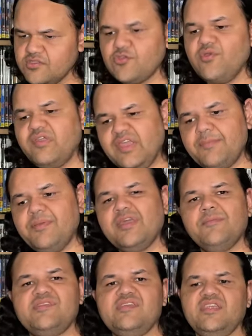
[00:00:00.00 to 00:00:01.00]
So you get a
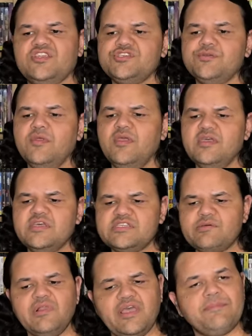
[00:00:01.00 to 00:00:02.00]
bigger percentage.
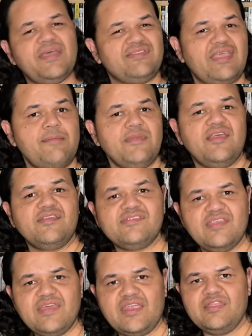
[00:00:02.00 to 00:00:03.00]
Someone like Matt Damon has
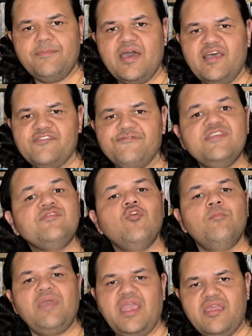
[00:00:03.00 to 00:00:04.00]
said that in the past.
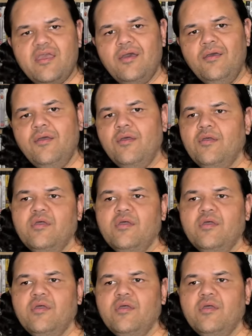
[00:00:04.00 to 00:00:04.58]
Physical media,